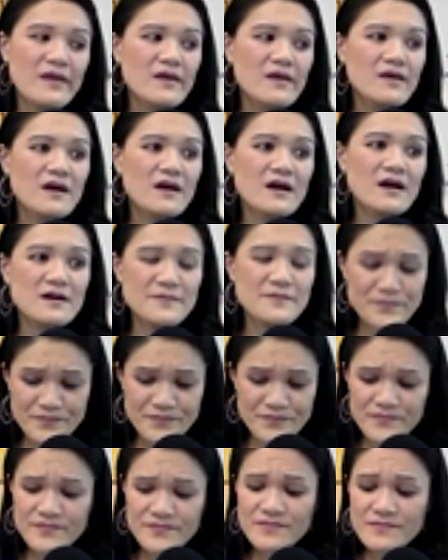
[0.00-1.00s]
Okay. Um,
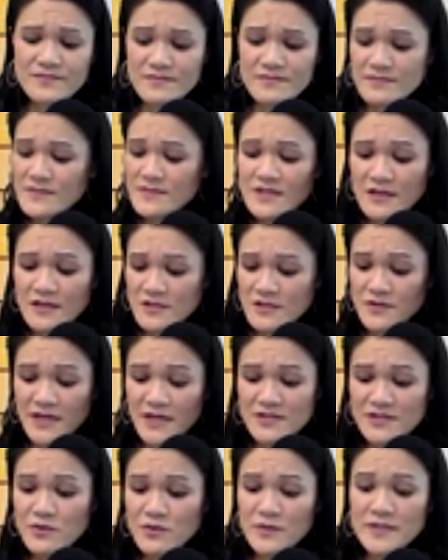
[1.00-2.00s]
so
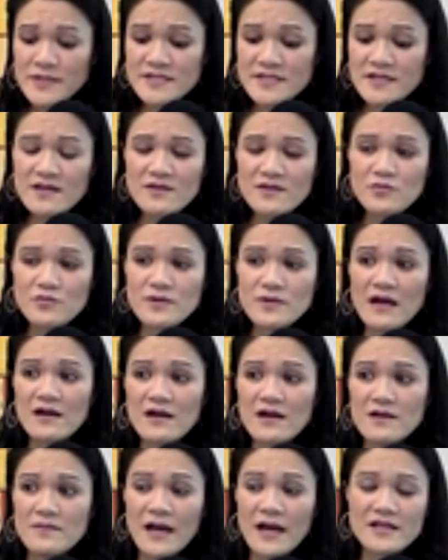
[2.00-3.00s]
that's what we did.
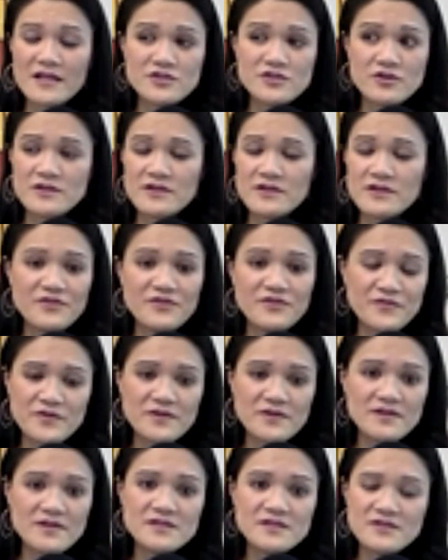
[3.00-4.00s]
Um, I started
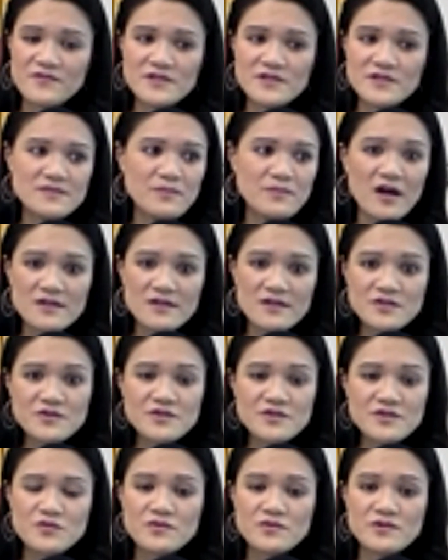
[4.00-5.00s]
interviewing different
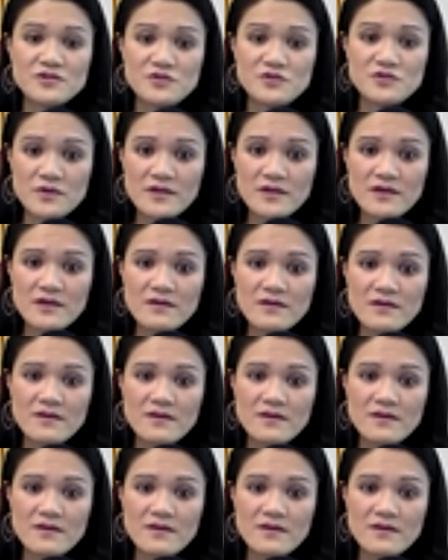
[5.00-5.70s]
sponsors who were doing it